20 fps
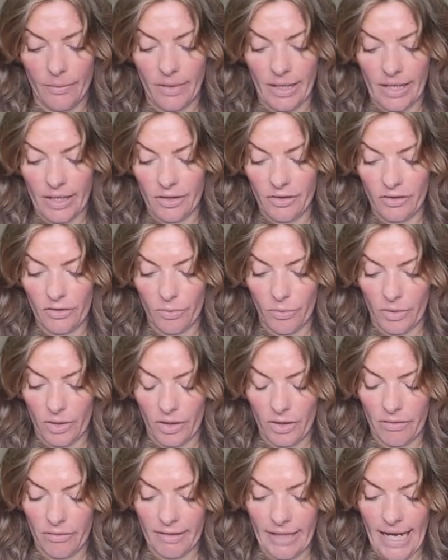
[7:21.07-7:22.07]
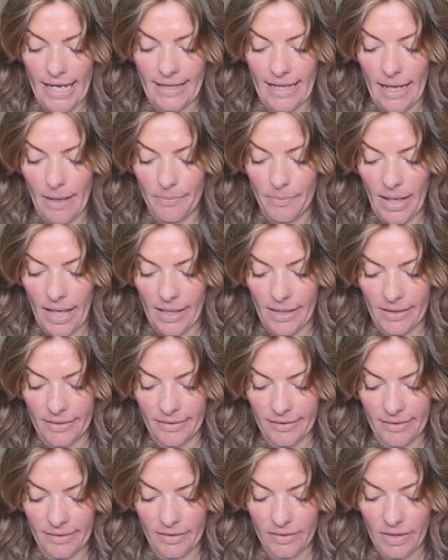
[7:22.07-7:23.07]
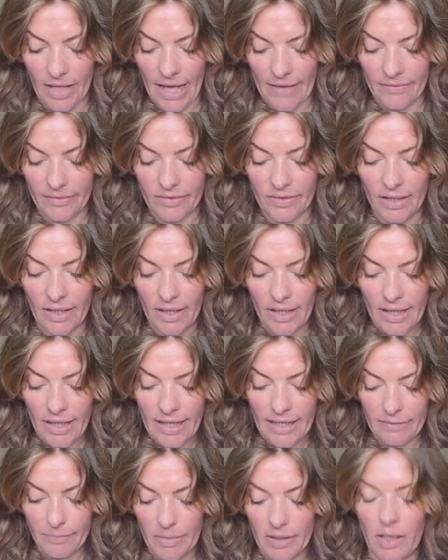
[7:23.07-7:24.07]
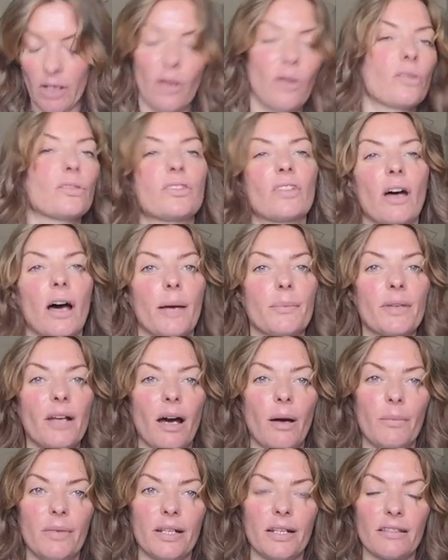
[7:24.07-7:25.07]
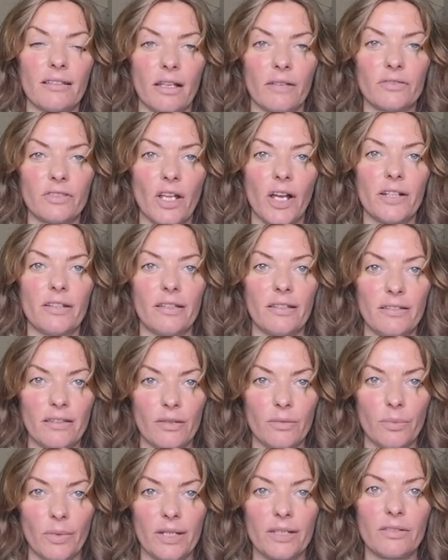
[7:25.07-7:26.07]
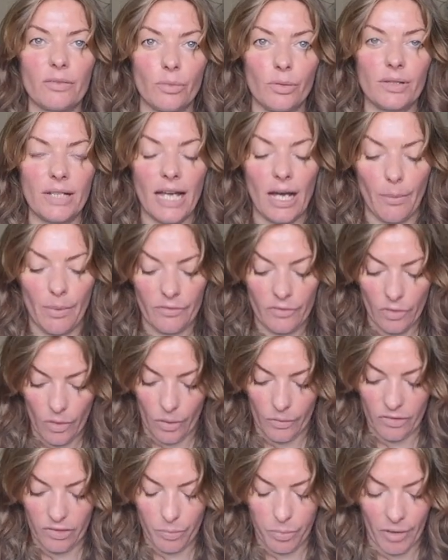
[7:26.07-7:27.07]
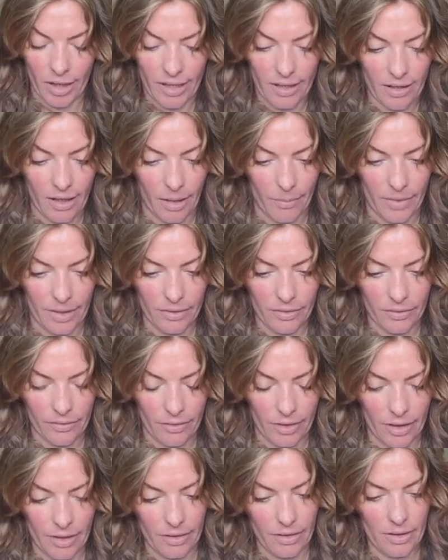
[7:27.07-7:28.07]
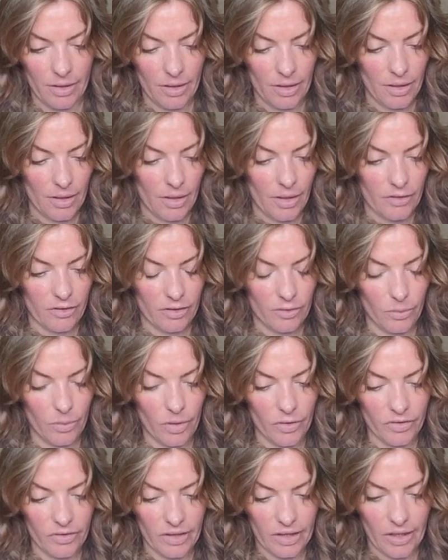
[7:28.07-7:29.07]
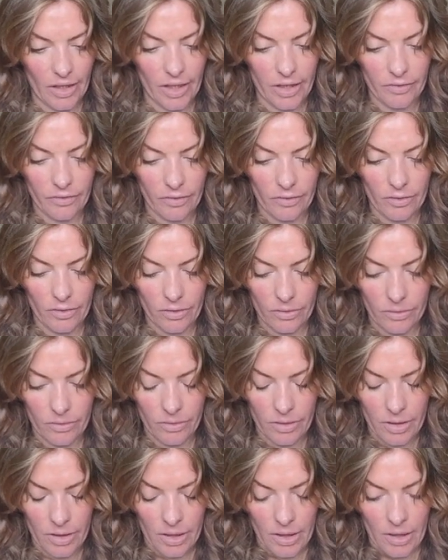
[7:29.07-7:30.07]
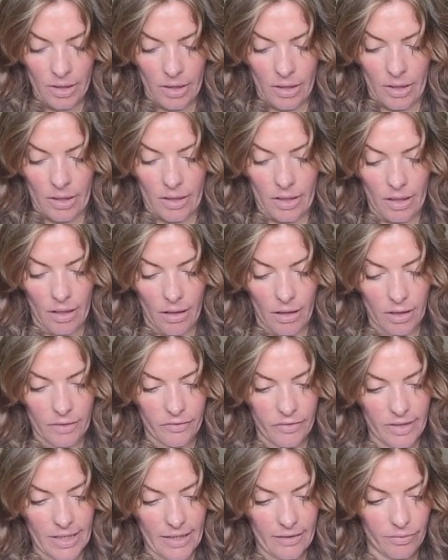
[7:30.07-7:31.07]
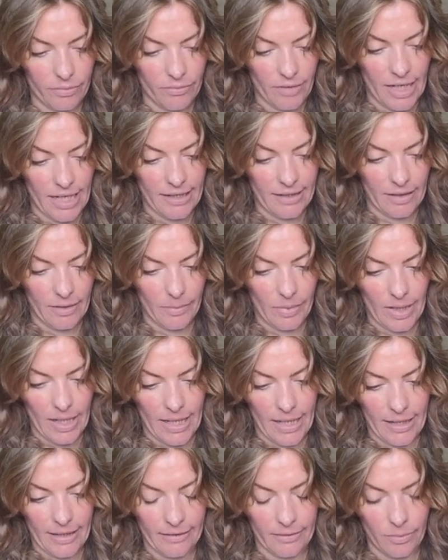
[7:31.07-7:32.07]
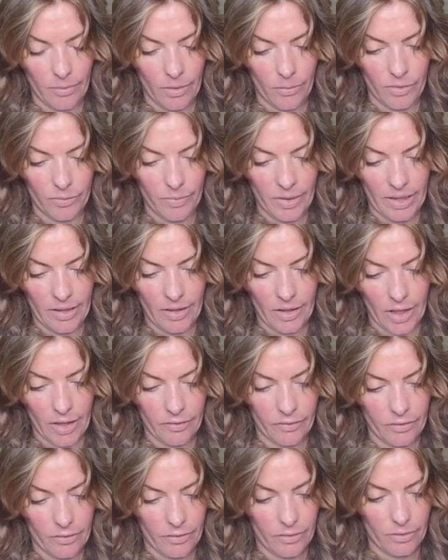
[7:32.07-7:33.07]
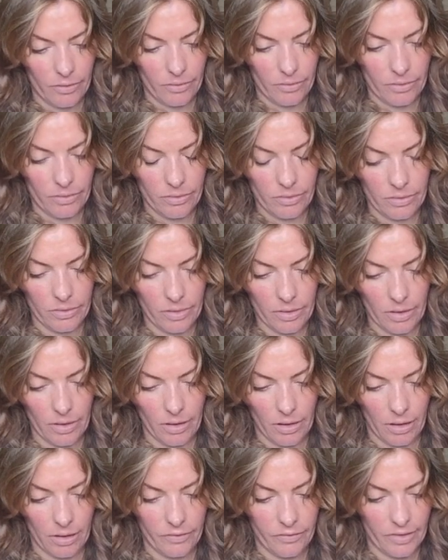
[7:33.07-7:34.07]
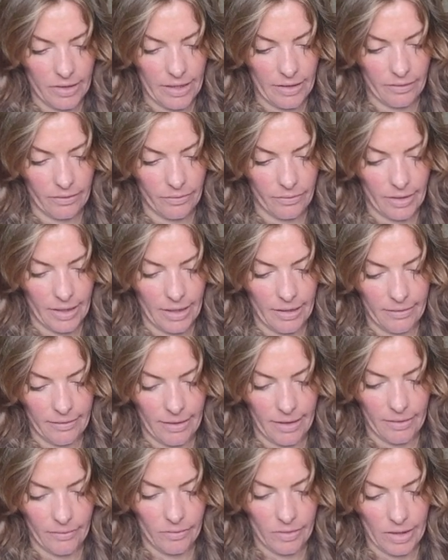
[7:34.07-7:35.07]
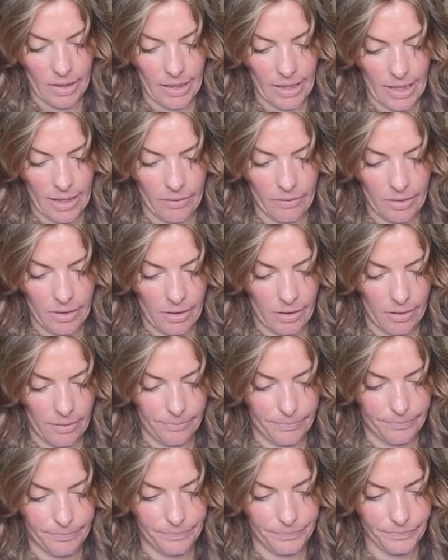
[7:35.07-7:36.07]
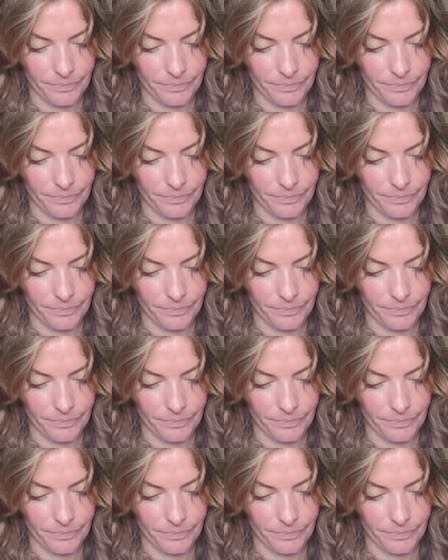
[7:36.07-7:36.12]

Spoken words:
where you just want to create that balance, and it's been a long time coming, because I've noticed the winter and now we've got spring coming through. So what's the overall card for this reading, please? What would be the overall card for this reading, for the outcome?